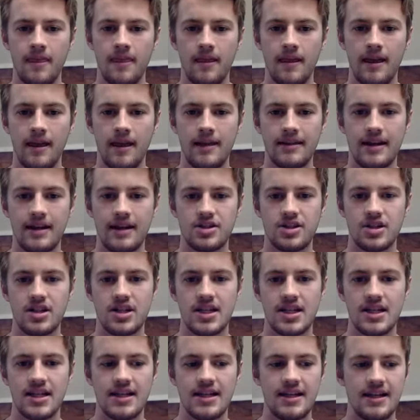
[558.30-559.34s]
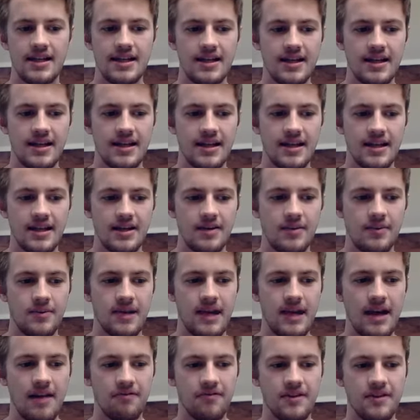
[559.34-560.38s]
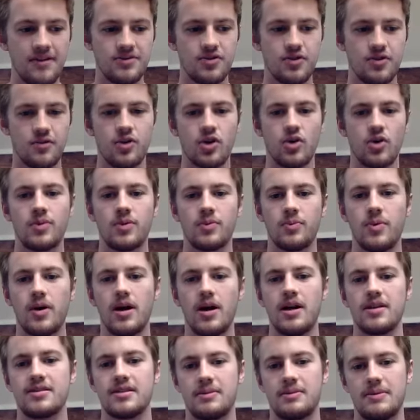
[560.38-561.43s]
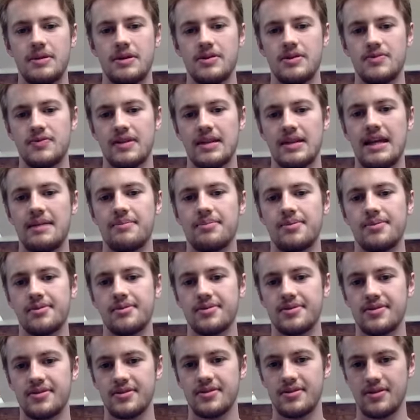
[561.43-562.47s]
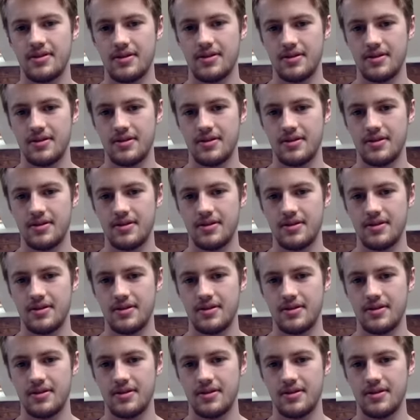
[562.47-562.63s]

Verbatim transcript: And actually we have these sort of common words that we use for labels,